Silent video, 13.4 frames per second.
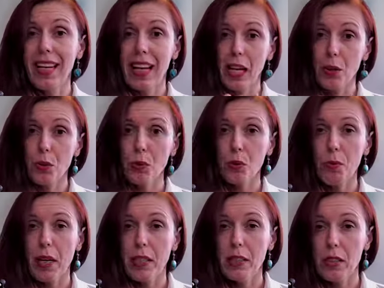and also
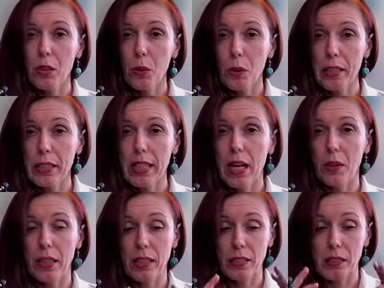by slowing down
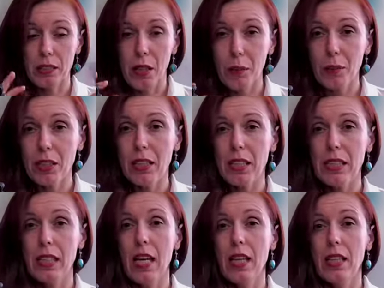and adapting
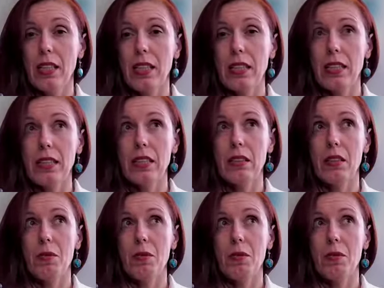this